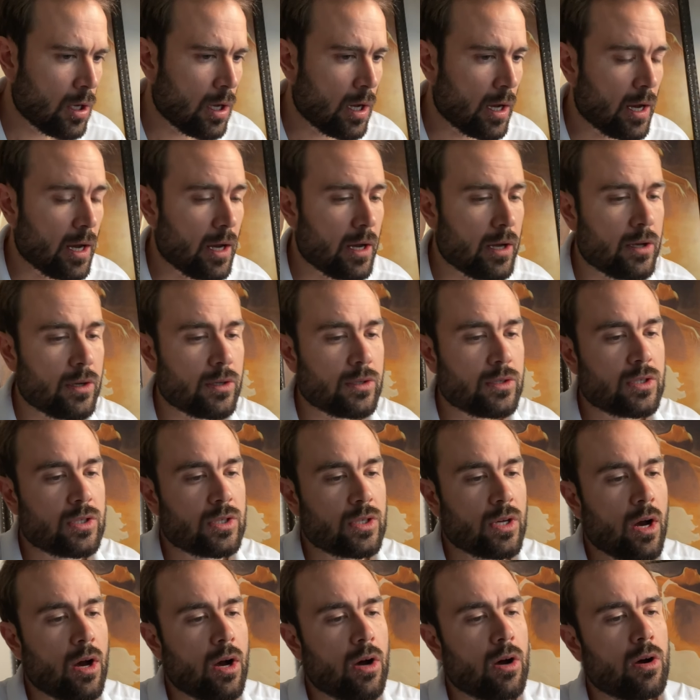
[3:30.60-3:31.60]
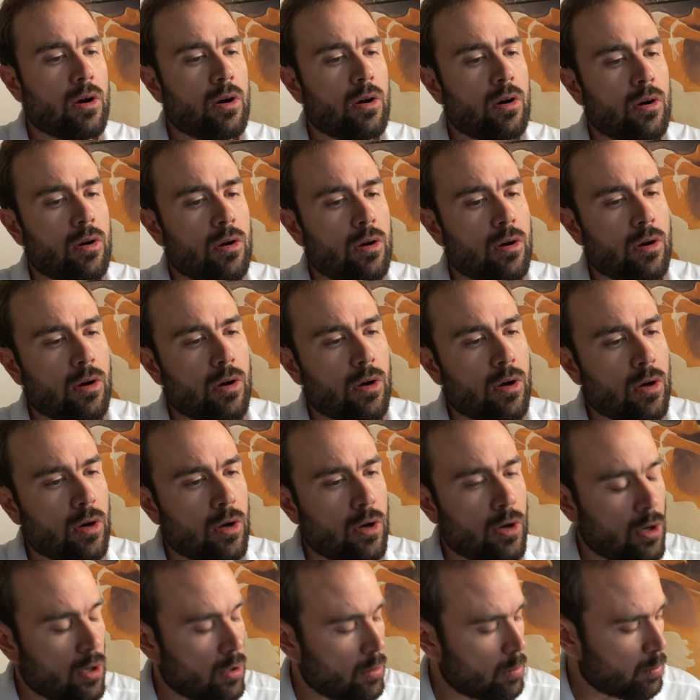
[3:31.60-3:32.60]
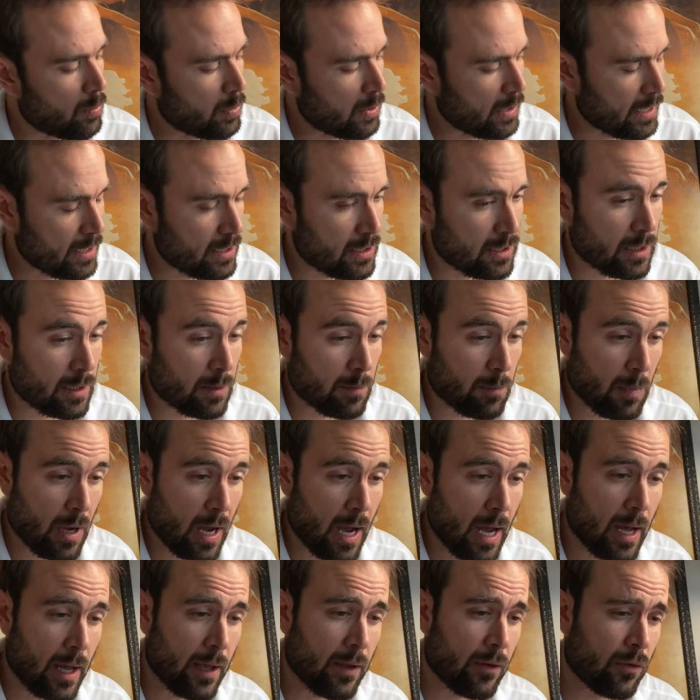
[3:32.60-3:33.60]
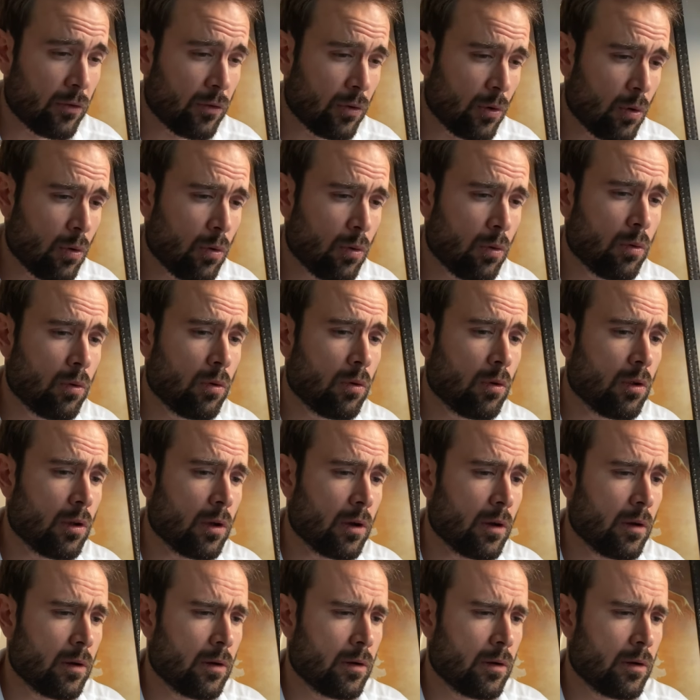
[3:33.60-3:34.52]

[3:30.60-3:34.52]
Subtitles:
A song plays in my soul.